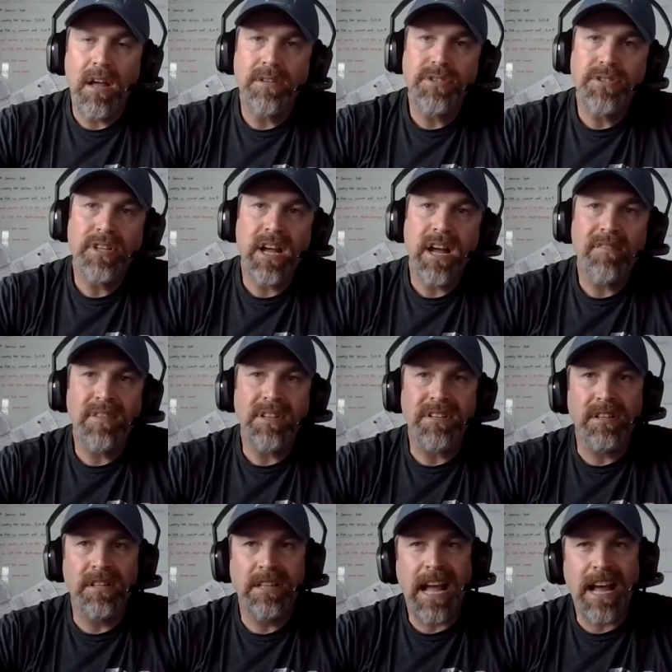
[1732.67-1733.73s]
should have the
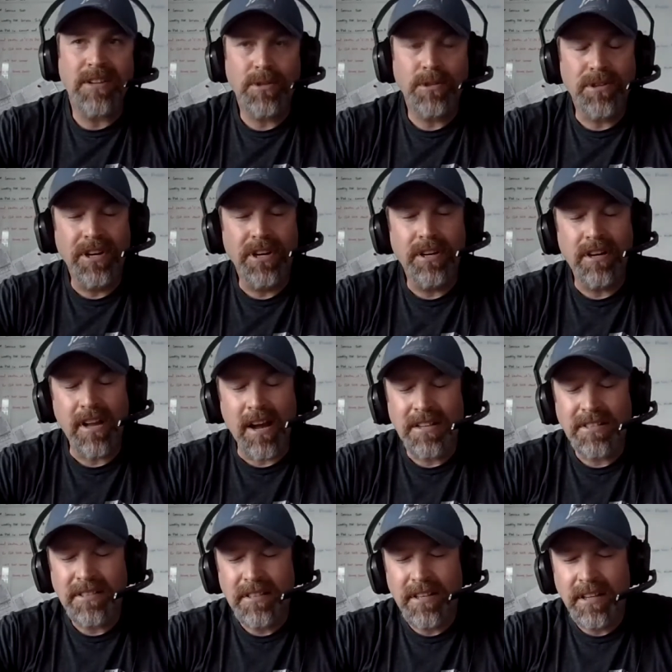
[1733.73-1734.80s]
natural
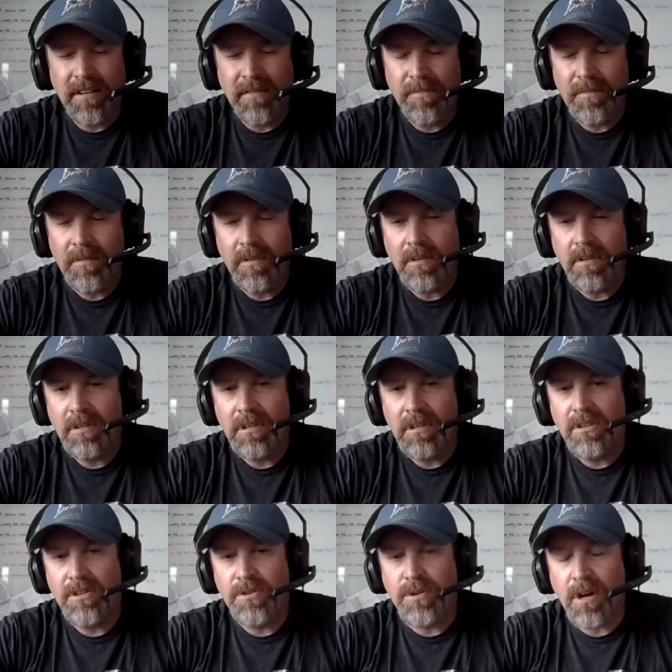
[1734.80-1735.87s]
curiosity
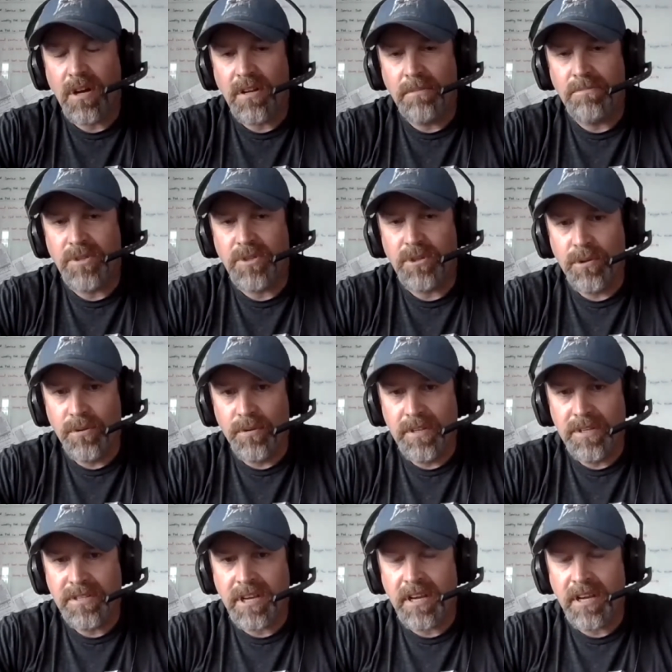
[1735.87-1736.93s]
to draw them to
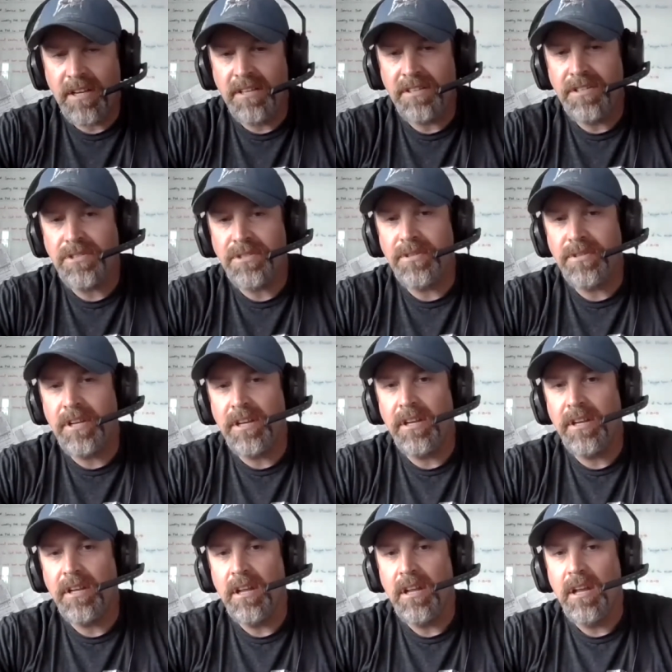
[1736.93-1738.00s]
this kind of industry.
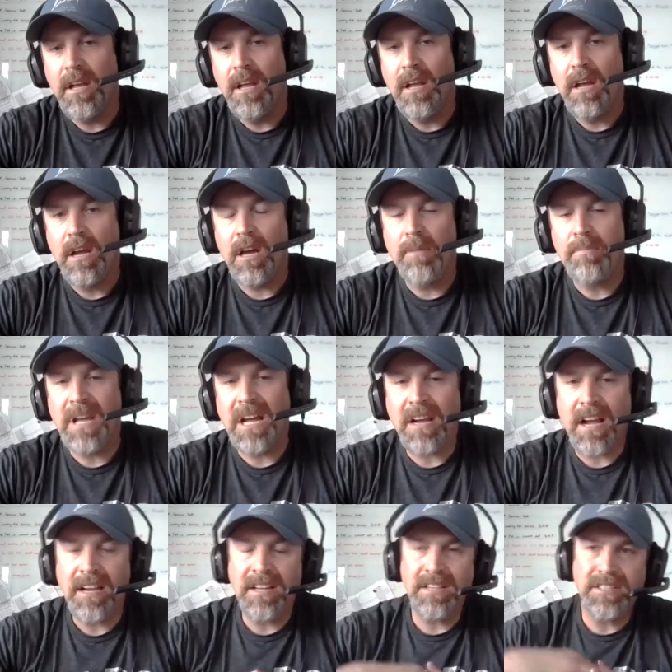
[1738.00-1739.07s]
Um, that
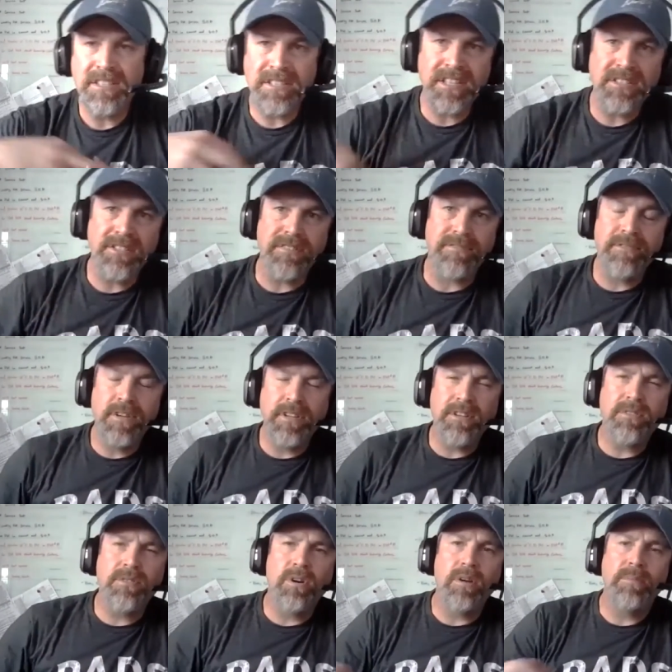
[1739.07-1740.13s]
kind of just gets your foot in the
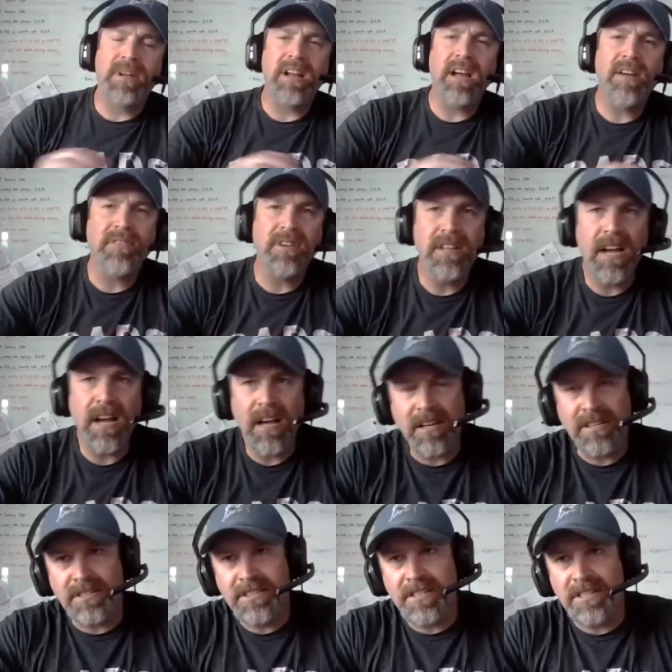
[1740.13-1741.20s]
door. But after that,
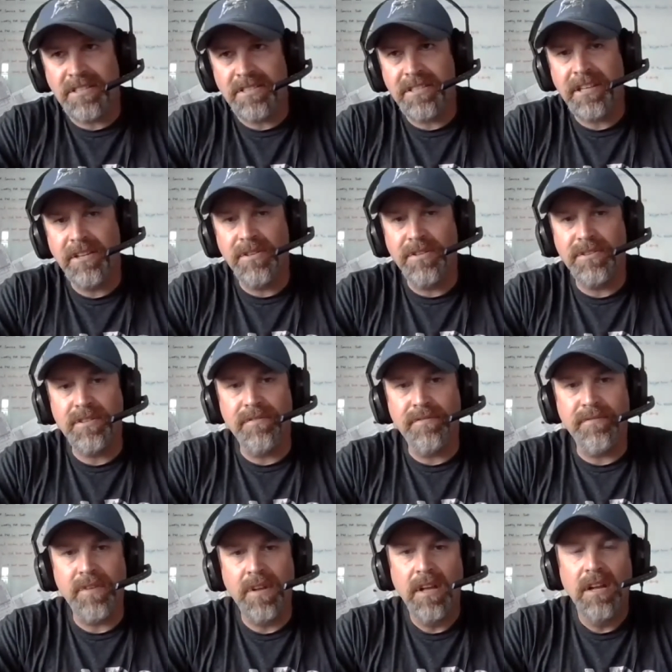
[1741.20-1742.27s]
it's just skills
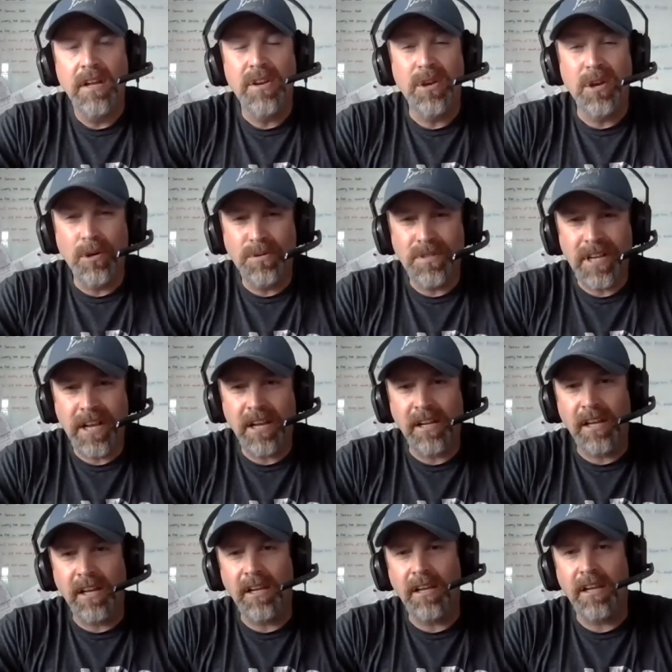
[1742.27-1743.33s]
of note
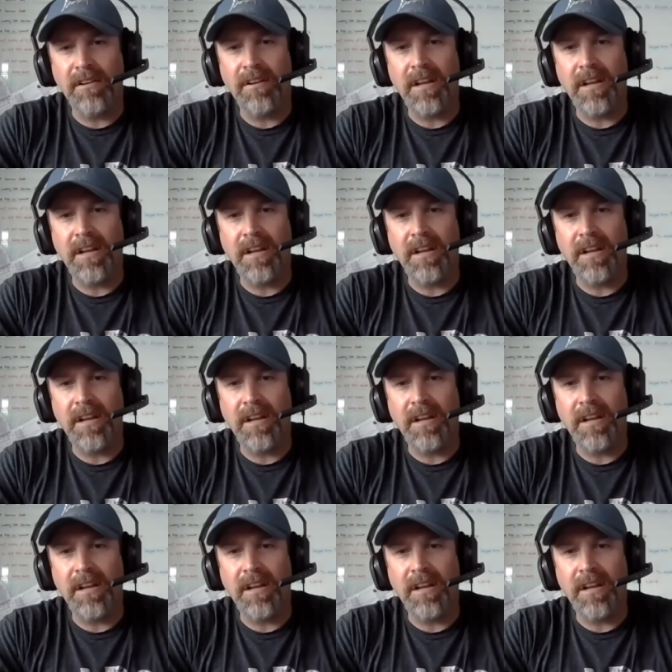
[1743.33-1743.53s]
taking and,